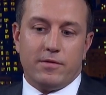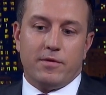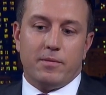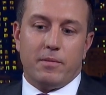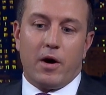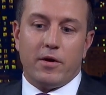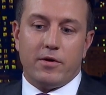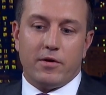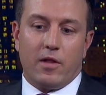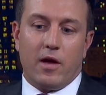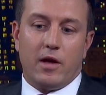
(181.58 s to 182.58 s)
some
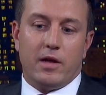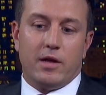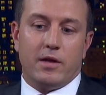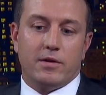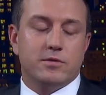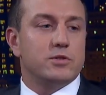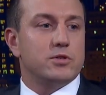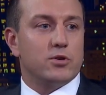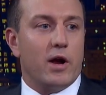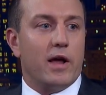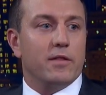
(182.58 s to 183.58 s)
underlying
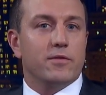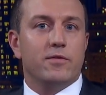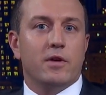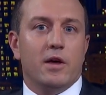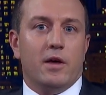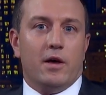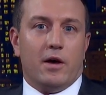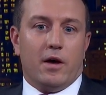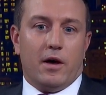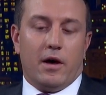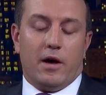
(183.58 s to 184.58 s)
trends
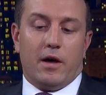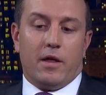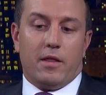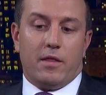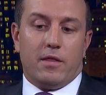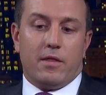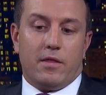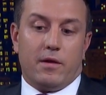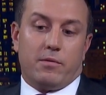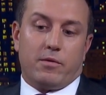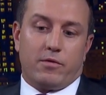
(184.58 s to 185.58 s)
that
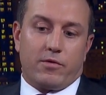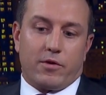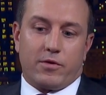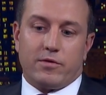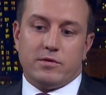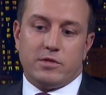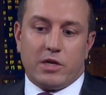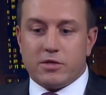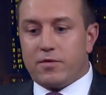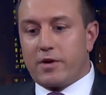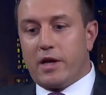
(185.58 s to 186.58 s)
will result in
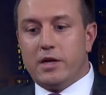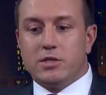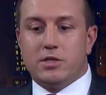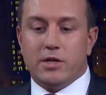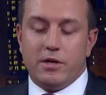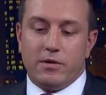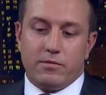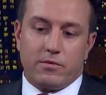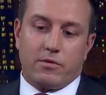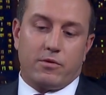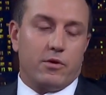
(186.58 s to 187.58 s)
gentrification and
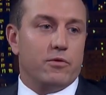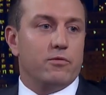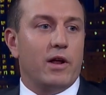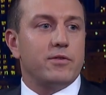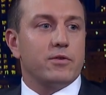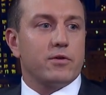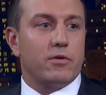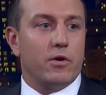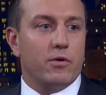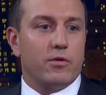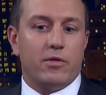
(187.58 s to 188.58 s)
good rental
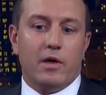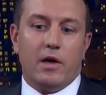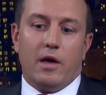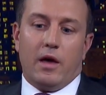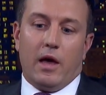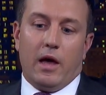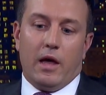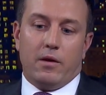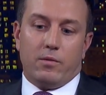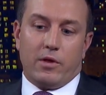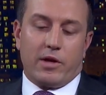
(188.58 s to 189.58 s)
growth.
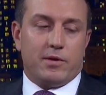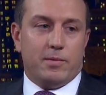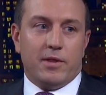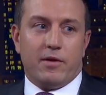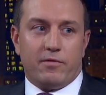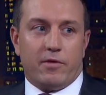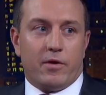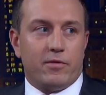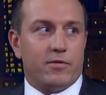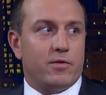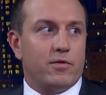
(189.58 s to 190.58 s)
And we like to be there
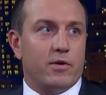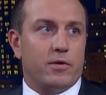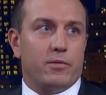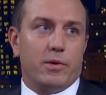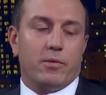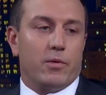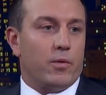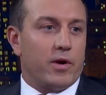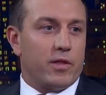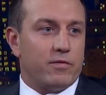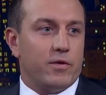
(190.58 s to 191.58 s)
first. So we were one
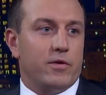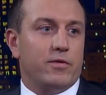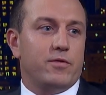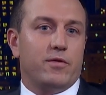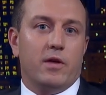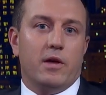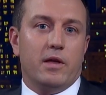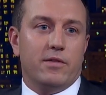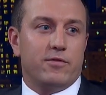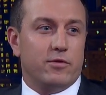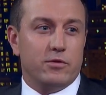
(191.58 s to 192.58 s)
of the first
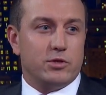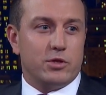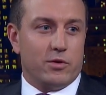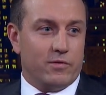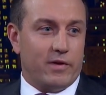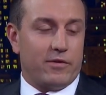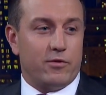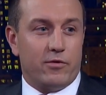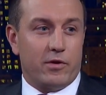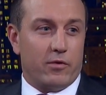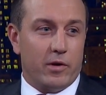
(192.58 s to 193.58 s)
institutional
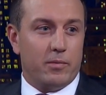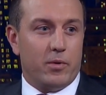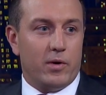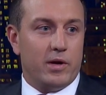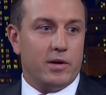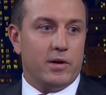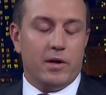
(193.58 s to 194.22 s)
investors in Greenpoint.